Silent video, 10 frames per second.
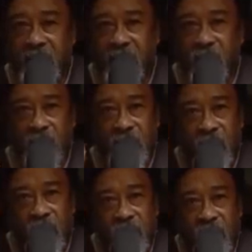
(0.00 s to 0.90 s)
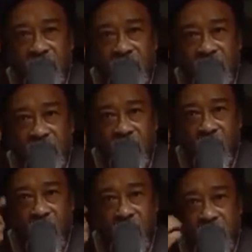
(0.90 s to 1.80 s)
Don't tell yourself that just
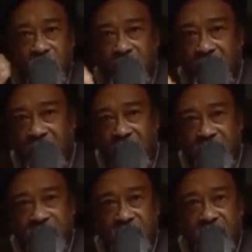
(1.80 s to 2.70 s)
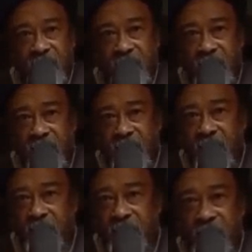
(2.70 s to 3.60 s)
in words. Recognize that.
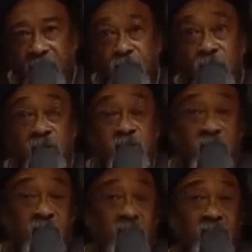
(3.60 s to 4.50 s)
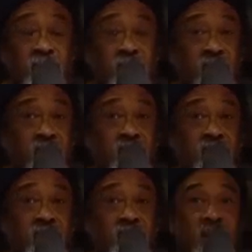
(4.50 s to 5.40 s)
Get used to that
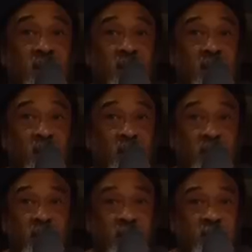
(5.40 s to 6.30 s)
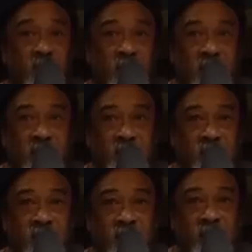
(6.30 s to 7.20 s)
stillness, that unchanging place.
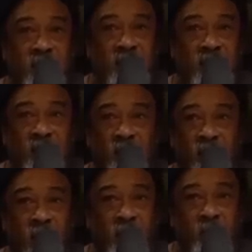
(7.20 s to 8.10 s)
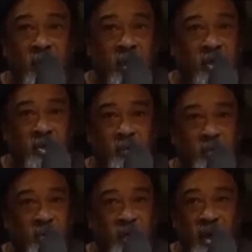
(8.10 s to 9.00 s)
And gradually it just
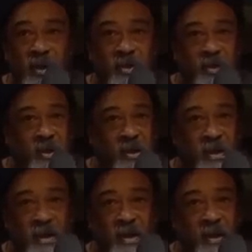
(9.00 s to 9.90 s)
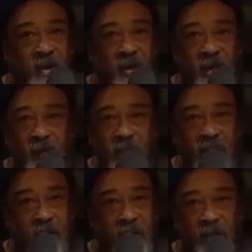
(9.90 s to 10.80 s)
pervades the